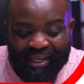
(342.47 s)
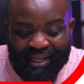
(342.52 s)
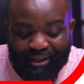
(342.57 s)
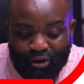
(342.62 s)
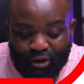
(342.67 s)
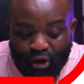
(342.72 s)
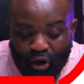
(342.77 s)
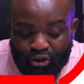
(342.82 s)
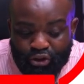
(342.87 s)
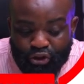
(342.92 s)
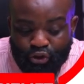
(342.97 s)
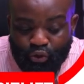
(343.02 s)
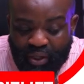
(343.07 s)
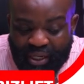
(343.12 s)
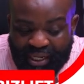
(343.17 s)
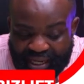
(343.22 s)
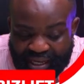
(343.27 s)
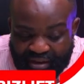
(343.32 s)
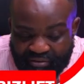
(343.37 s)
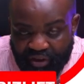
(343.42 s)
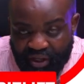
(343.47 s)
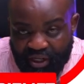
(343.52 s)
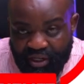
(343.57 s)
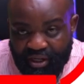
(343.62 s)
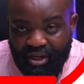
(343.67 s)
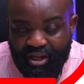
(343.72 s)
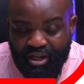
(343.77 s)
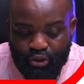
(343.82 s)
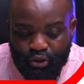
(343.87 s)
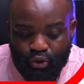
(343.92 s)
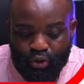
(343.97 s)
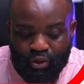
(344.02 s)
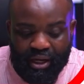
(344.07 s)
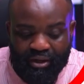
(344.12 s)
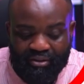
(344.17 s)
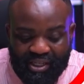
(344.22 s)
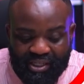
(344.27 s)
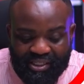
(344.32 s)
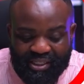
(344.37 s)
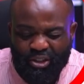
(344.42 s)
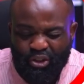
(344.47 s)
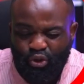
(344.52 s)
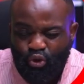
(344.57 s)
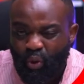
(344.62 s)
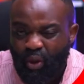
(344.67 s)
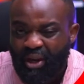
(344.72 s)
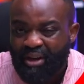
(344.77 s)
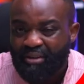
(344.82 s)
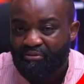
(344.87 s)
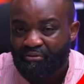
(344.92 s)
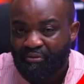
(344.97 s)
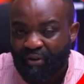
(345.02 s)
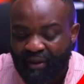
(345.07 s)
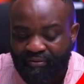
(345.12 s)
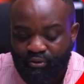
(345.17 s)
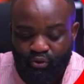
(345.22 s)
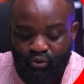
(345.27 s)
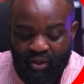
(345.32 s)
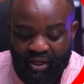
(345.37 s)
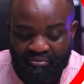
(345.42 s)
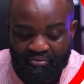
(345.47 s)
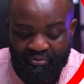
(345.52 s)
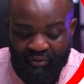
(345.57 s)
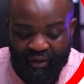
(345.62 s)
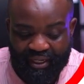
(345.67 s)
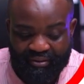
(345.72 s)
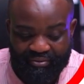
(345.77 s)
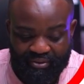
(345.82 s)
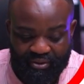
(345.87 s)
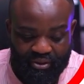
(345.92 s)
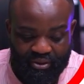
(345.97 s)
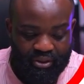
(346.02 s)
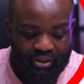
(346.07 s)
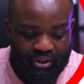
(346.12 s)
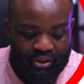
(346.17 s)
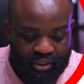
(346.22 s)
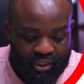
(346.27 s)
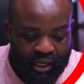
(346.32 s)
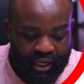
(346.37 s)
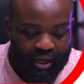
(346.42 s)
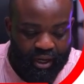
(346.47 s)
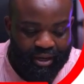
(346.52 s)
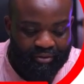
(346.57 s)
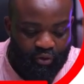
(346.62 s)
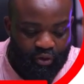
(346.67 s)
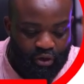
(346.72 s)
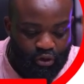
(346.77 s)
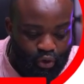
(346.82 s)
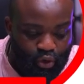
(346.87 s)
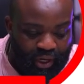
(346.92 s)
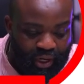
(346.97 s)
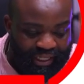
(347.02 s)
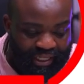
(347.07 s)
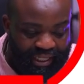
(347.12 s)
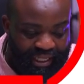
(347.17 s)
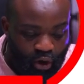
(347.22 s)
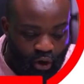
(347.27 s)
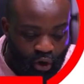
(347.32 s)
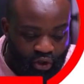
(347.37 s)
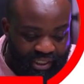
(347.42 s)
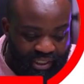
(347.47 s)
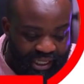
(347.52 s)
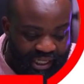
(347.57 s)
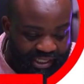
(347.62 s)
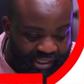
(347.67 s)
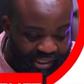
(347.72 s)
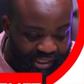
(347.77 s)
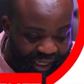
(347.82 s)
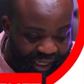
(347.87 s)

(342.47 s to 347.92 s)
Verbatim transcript: in luxury living. So now this is twenty-five to thirty-five. Now if we look at the audience